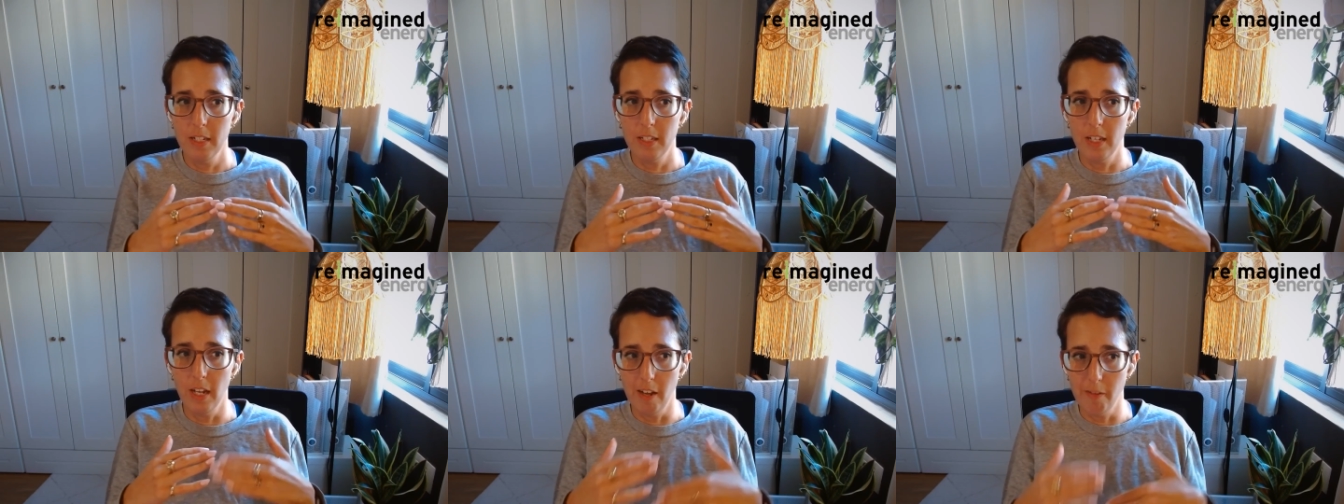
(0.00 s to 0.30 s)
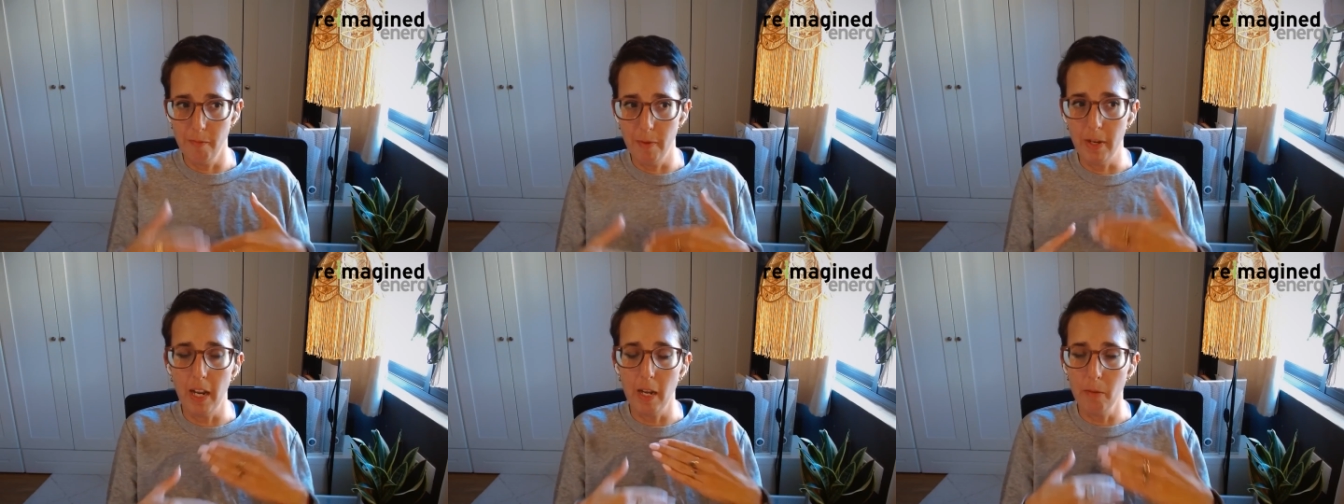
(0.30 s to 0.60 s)
to
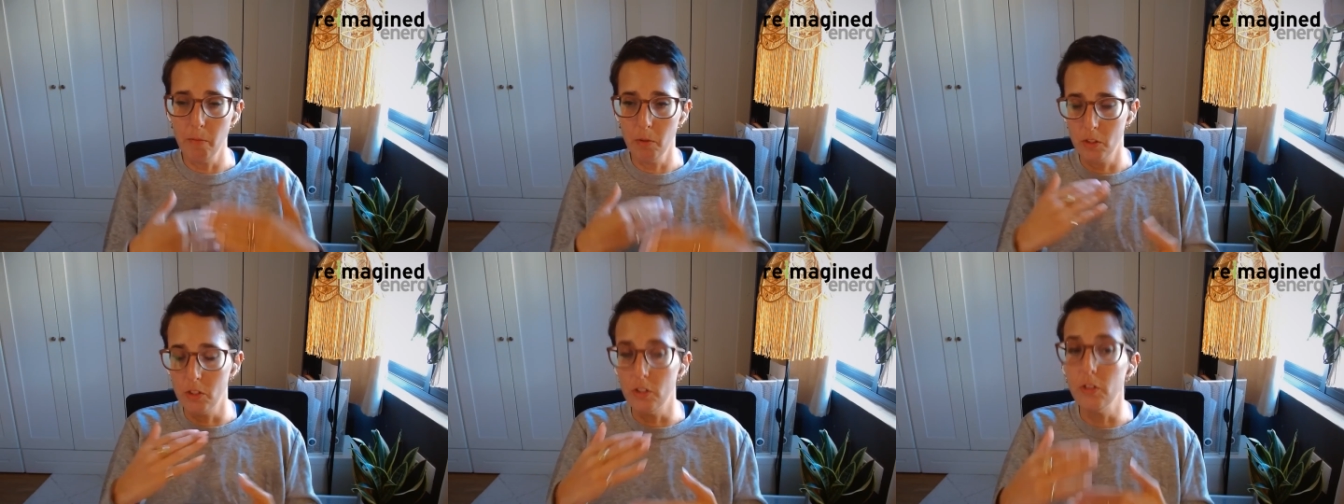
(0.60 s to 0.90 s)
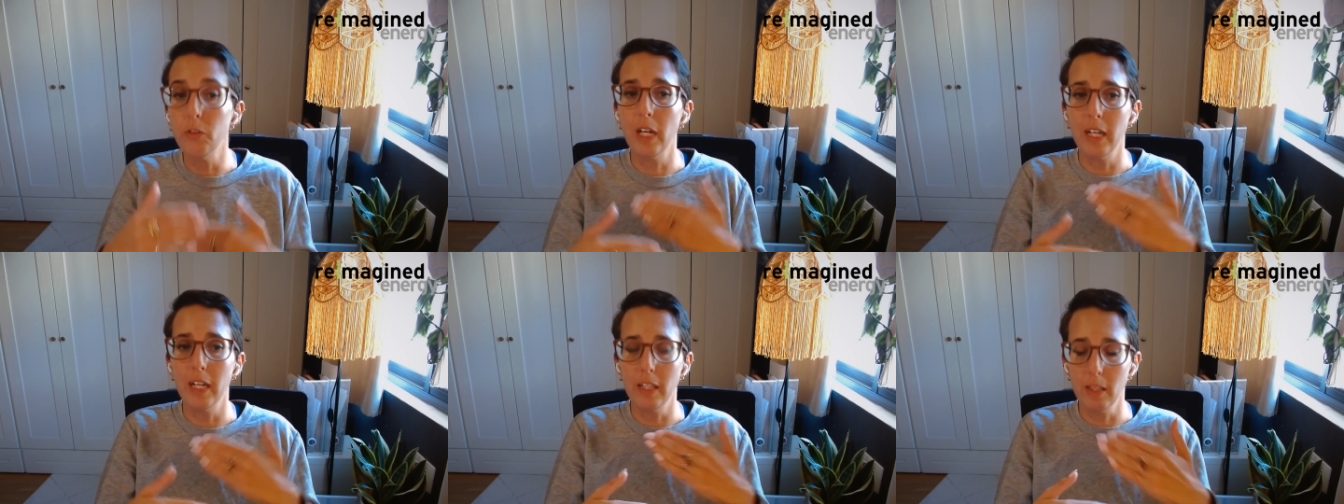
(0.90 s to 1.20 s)
have been able
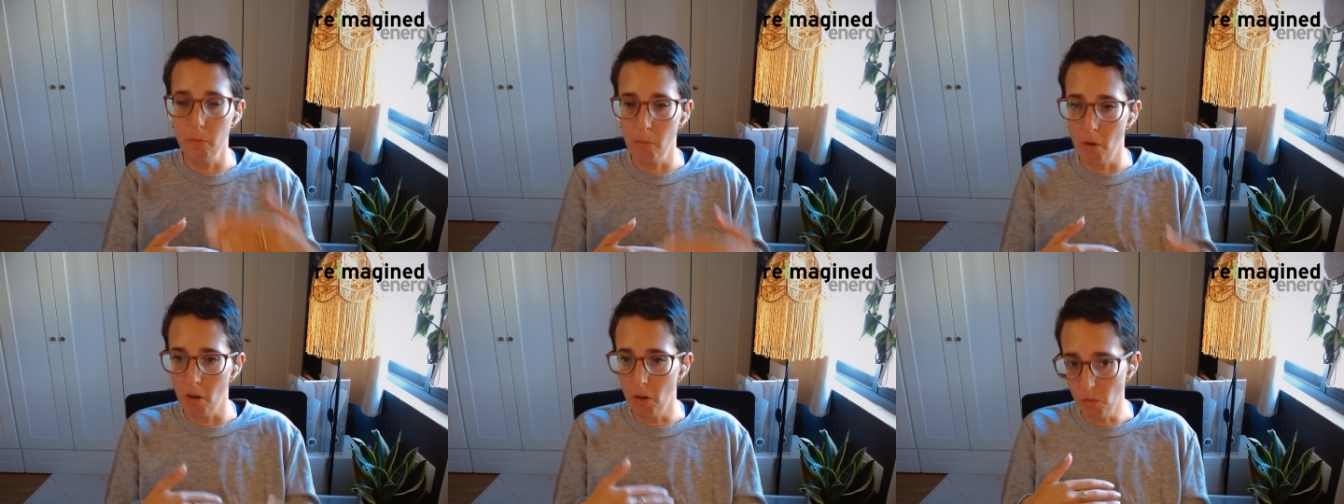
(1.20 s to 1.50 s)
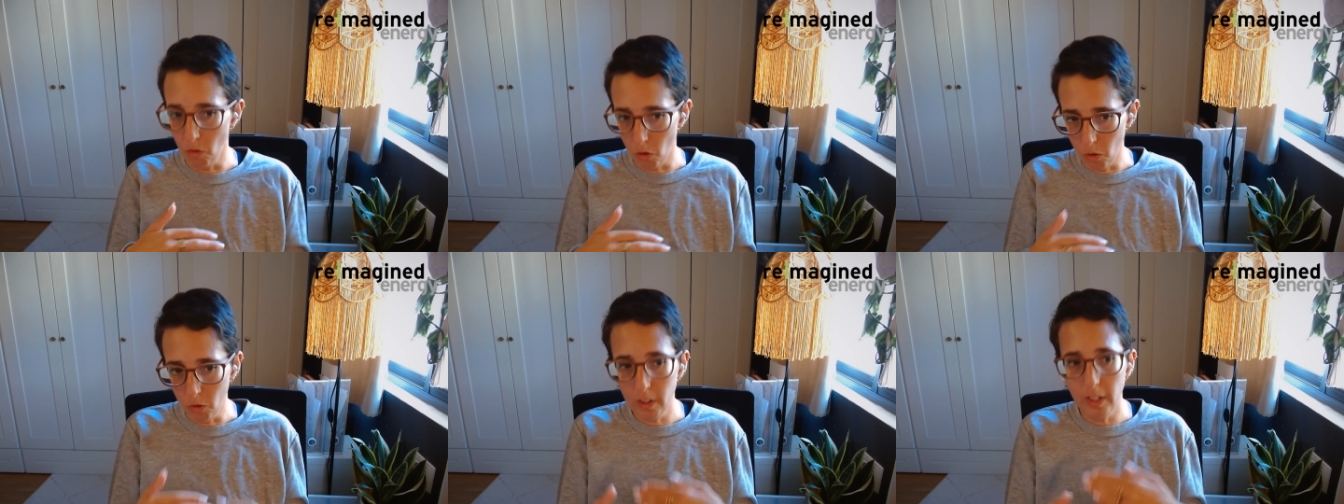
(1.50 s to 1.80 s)
to get the ball
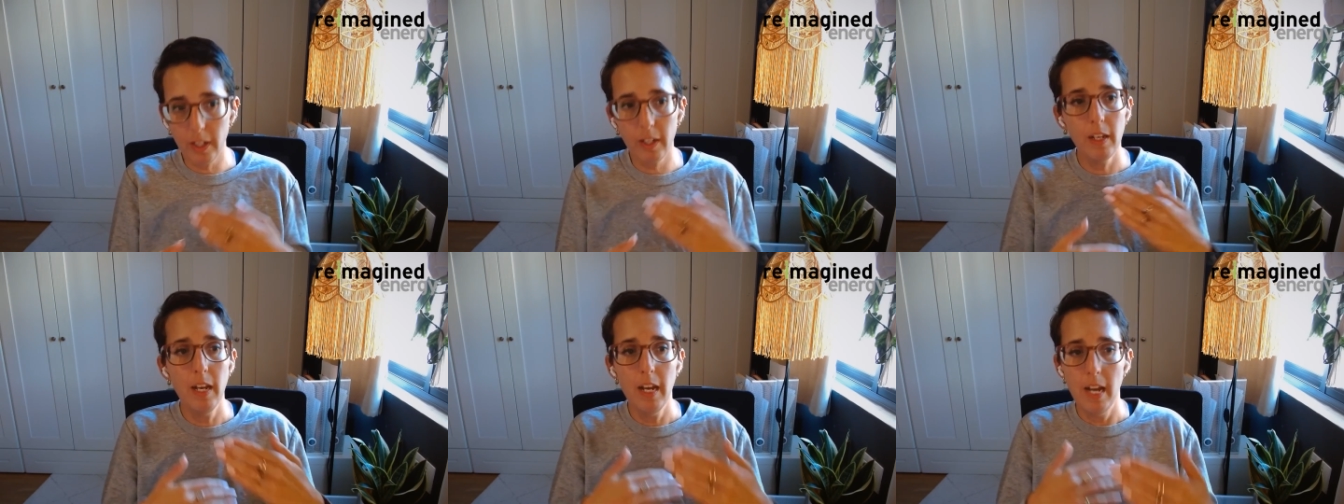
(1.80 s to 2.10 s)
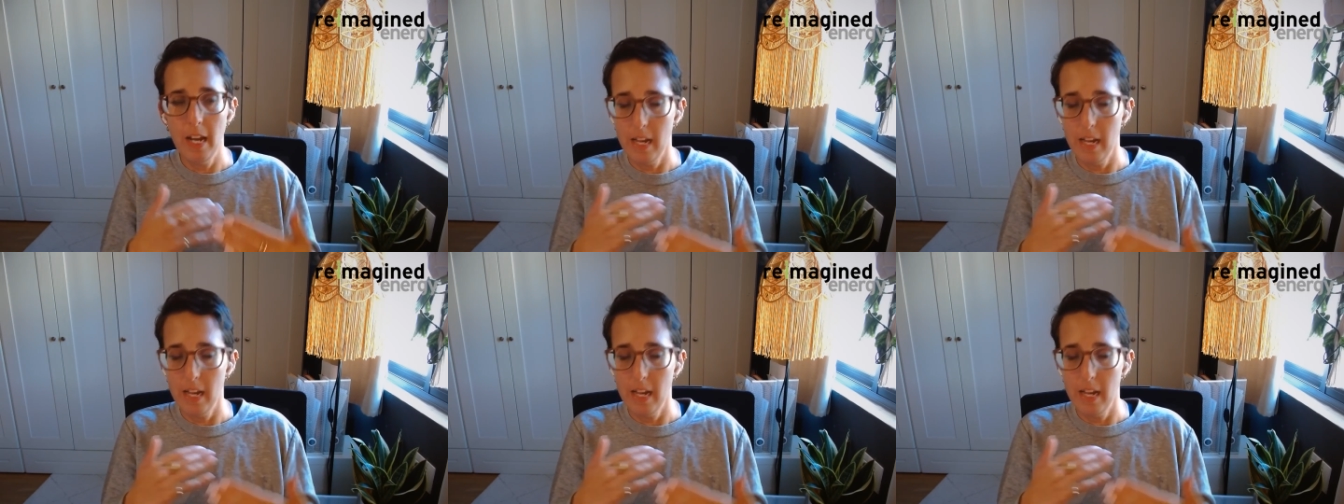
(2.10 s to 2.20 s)
rolling.